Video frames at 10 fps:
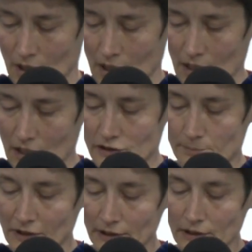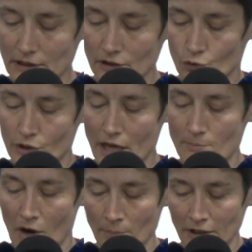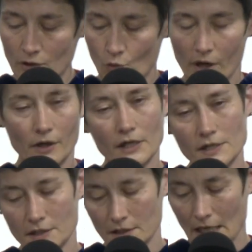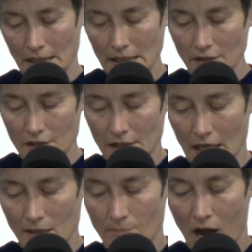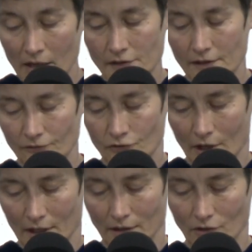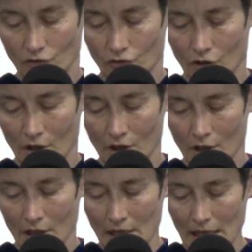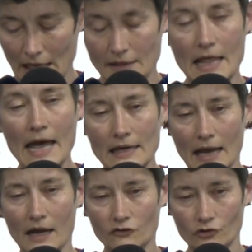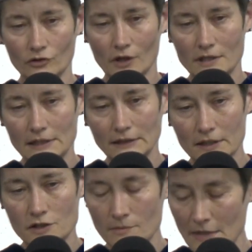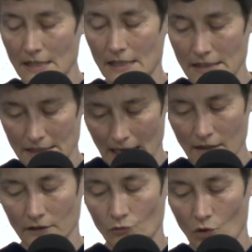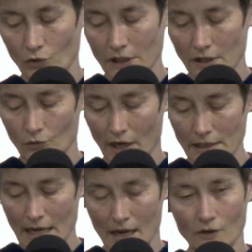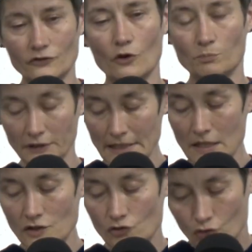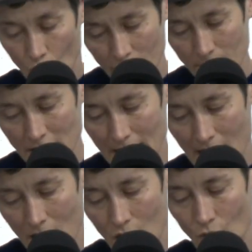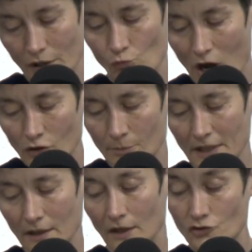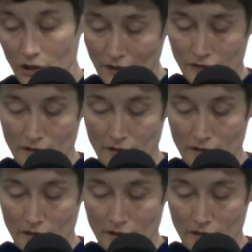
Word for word: its ability to create public awareness and instigate positive change. And that actional idealism is exactly what we need right now. So please join me now in welcoming a GSD